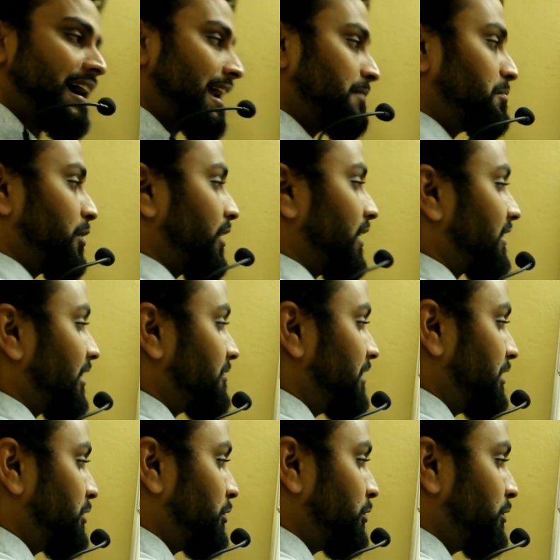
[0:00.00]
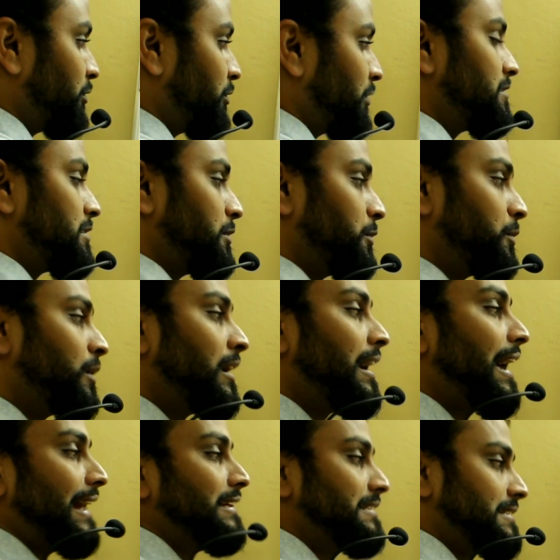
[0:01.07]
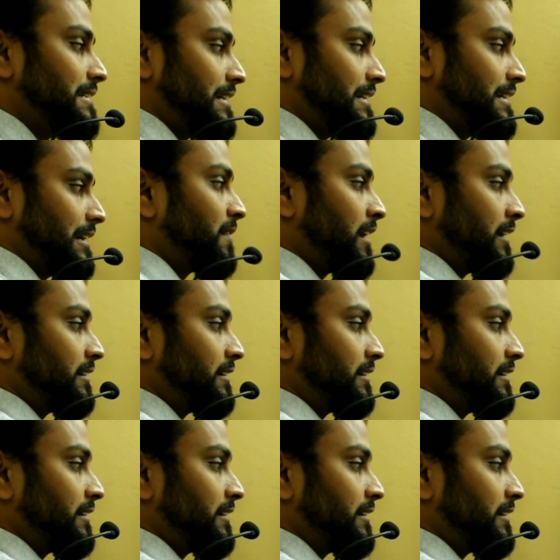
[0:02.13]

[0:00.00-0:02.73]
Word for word: and product of the 2 gives you LCM.